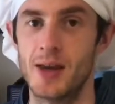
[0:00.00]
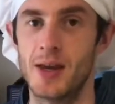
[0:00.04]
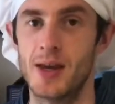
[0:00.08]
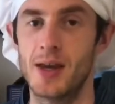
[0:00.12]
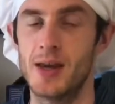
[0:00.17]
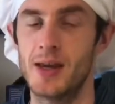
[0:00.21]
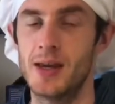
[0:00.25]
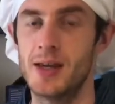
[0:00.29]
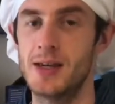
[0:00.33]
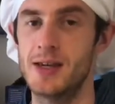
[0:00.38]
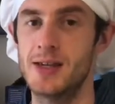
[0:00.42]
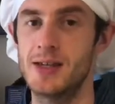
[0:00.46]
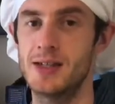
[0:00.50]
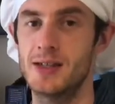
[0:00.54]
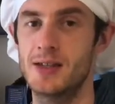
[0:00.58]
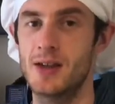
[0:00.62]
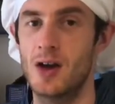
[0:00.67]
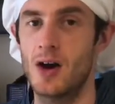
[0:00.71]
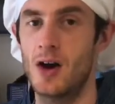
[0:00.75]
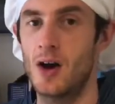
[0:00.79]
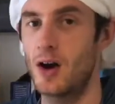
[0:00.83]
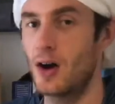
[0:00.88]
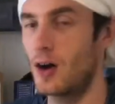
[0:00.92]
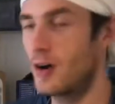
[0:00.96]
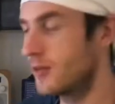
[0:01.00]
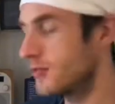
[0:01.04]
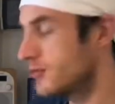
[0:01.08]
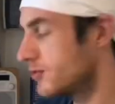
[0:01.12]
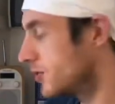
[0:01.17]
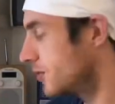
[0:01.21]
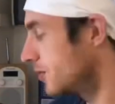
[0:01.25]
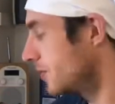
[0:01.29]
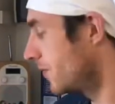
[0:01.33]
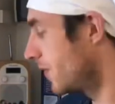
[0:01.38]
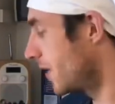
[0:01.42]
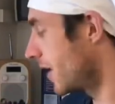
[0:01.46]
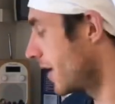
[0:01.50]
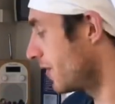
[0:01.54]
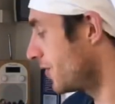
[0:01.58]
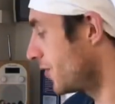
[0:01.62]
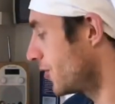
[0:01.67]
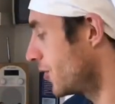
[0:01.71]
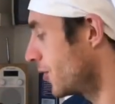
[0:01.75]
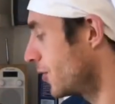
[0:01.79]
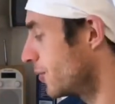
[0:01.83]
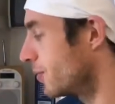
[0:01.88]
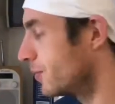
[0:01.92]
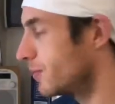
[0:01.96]
is after you've left
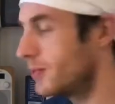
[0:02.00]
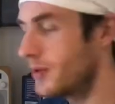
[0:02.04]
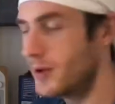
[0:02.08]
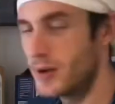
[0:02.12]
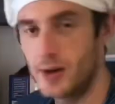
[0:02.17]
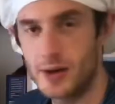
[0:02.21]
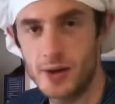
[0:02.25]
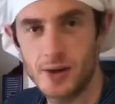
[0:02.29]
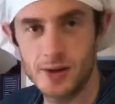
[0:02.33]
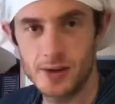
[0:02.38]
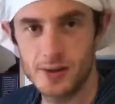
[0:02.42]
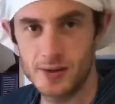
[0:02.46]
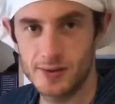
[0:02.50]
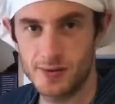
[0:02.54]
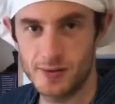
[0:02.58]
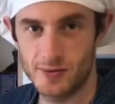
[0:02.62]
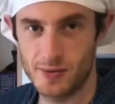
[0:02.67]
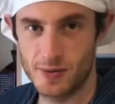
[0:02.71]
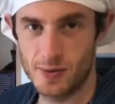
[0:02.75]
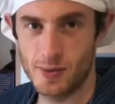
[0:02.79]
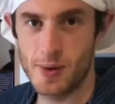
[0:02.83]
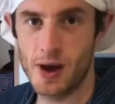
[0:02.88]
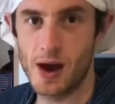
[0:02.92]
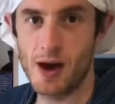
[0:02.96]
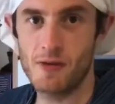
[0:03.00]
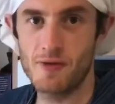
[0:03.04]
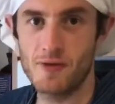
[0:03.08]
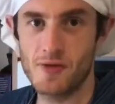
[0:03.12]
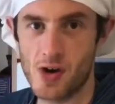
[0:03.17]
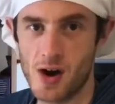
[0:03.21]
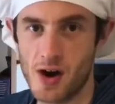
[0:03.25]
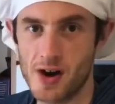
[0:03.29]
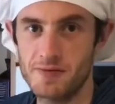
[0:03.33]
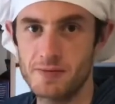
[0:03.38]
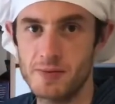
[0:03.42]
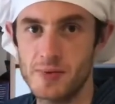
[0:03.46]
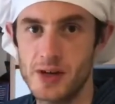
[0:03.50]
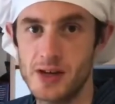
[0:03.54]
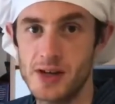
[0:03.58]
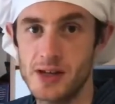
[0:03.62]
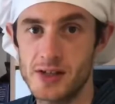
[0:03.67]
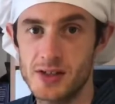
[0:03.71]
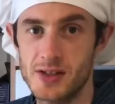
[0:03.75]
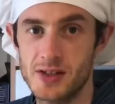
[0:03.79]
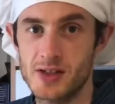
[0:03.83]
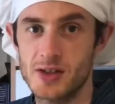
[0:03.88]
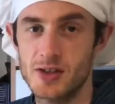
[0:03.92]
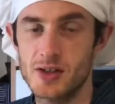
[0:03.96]
them for about 5
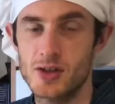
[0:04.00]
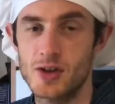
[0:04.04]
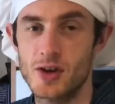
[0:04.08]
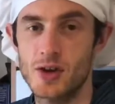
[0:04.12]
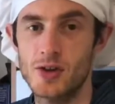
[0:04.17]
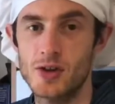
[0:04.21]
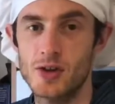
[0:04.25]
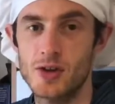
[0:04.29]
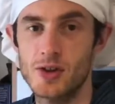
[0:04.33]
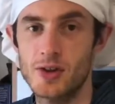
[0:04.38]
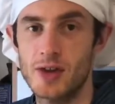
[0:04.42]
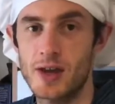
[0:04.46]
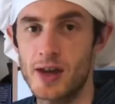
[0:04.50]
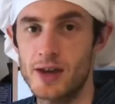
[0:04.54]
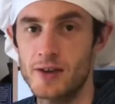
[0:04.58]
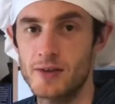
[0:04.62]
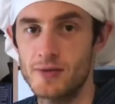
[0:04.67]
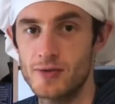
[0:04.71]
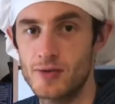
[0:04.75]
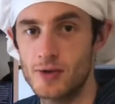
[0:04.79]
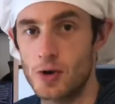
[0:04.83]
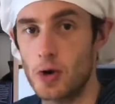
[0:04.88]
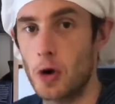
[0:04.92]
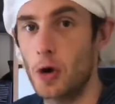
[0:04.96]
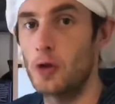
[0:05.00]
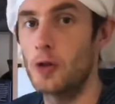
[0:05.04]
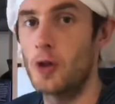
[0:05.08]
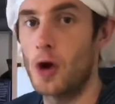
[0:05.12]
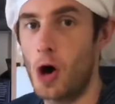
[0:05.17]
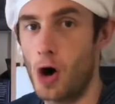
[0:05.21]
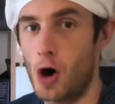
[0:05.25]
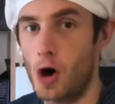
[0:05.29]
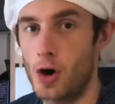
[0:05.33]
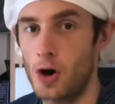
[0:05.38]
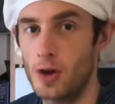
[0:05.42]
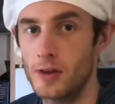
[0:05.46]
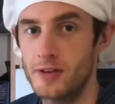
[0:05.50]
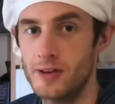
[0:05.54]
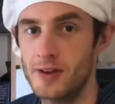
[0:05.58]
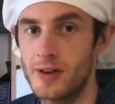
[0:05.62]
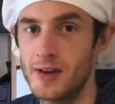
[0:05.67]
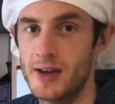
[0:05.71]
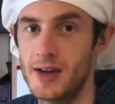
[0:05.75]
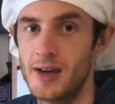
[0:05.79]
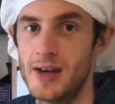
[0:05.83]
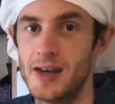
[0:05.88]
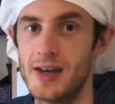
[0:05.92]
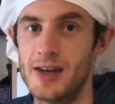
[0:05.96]
minutes so that they've gone hard,
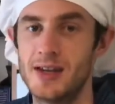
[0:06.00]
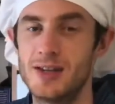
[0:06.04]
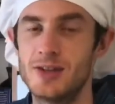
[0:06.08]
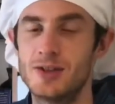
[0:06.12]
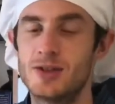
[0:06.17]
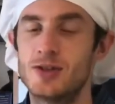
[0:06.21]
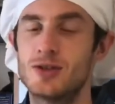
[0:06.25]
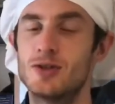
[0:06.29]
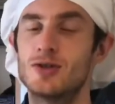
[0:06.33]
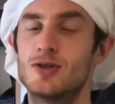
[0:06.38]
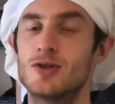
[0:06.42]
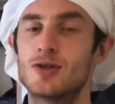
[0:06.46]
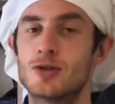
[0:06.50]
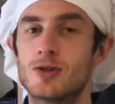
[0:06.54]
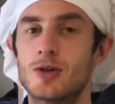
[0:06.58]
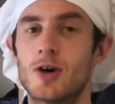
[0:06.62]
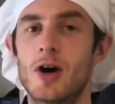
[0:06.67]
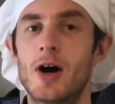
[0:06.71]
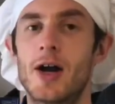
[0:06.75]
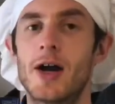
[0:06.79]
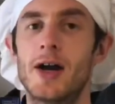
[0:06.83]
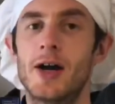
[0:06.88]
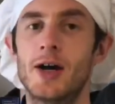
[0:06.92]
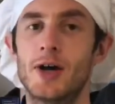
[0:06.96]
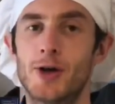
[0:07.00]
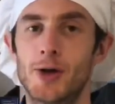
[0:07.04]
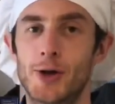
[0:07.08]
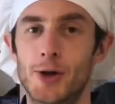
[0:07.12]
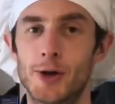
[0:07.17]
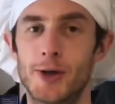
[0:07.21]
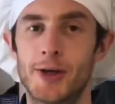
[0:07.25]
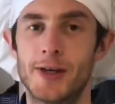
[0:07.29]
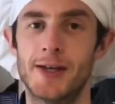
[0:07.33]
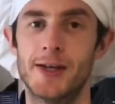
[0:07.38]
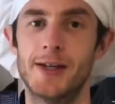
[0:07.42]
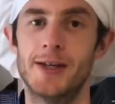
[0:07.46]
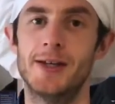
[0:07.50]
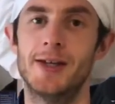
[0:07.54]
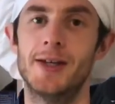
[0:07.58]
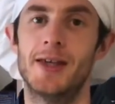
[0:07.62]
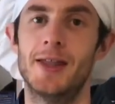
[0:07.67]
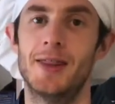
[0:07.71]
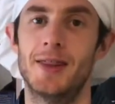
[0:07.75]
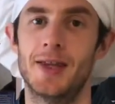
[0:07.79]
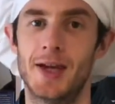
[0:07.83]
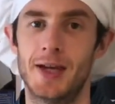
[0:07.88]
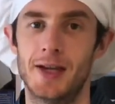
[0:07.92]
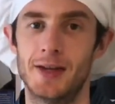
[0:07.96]
is to try a cookie
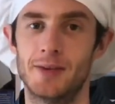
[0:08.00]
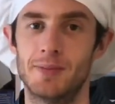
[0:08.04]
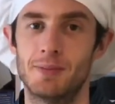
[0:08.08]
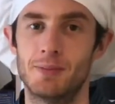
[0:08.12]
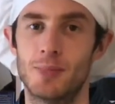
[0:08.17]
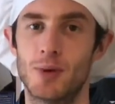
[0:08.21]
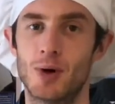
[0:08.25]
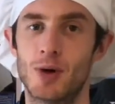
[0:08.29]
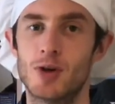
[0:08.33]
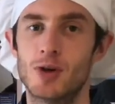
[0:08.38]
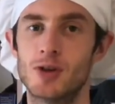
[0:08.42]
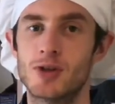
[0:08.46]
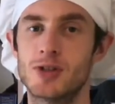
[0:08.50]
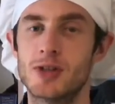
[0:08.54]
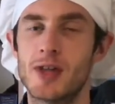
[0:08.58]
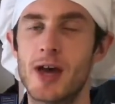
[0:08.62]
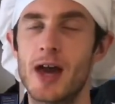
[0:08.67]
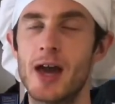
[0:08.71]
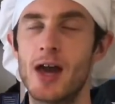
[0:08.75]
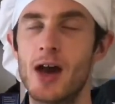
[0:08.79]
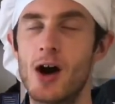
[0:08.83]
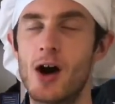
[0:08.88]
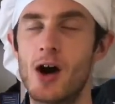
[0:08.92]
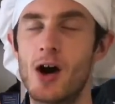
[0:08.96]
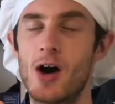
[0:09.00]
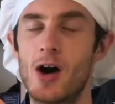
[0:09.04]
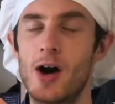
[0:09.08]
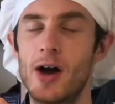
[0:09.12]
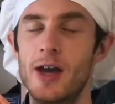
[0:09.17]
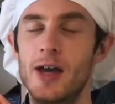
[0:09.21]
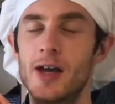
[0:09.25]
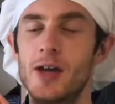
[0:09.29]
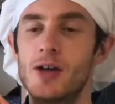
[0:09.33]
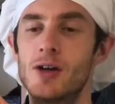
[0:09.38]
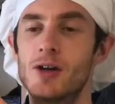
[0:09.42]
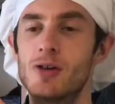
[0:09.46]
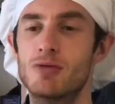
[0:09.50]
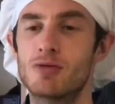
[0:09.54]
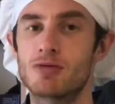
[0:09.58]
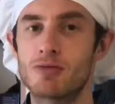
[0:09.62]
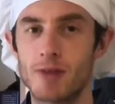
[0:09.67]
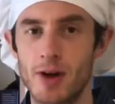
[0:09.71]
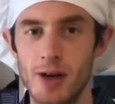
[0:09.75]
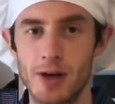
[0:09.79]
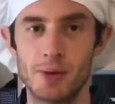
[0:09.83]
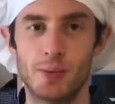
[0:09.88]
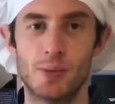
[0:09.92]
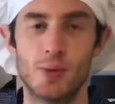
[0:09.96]
then, because they are
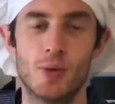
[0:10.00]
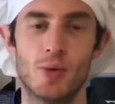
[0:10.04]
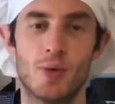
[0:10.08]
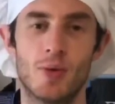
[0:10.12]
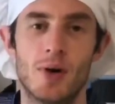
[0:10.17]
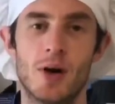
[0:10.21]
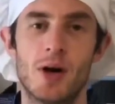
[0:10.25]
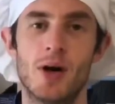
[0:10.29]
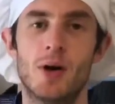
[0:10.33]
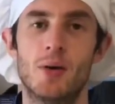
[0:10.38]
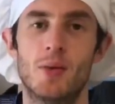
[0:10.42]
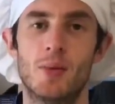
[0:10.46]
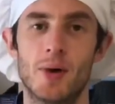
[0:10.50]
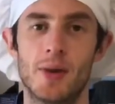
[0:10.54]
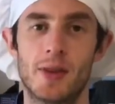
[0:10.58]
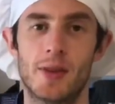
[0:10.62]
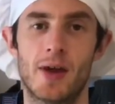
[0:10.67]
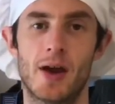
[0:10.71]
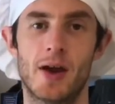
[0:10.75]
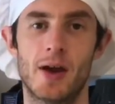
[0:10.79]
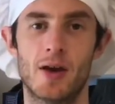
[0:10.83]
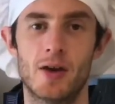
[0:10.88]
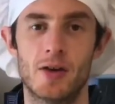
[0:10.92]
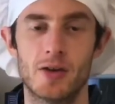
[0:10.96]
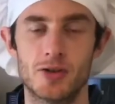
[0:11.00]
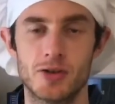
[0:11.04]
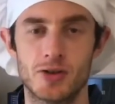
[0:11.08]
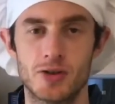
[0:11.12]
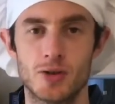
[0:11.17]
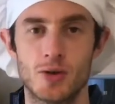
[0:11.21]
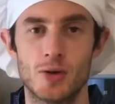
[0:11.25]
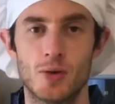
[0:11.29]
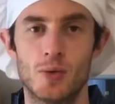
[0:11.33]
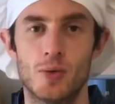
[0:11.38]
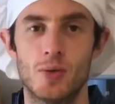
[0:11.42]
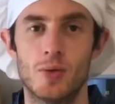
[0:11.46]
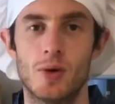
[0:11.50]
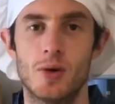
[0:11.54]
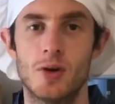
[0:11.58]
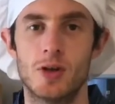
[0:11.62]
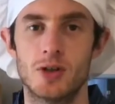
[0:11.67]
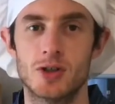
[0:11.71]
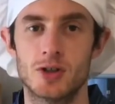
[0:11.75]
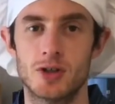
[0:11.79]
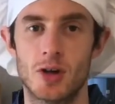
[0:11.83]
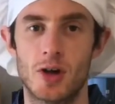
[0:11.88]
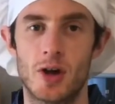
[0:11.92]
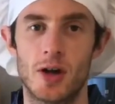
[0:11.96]
incredible when they are still
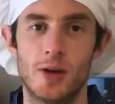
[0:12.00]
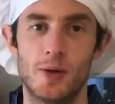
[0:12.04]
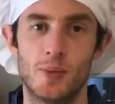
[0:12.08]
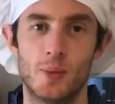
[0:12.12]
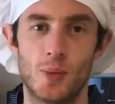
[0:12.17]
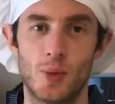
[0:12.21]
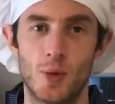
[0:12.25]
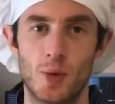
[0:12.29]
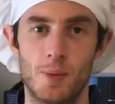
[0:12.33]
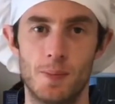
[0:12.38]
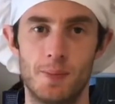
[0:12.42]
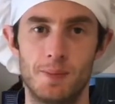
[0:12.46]
slightly warm.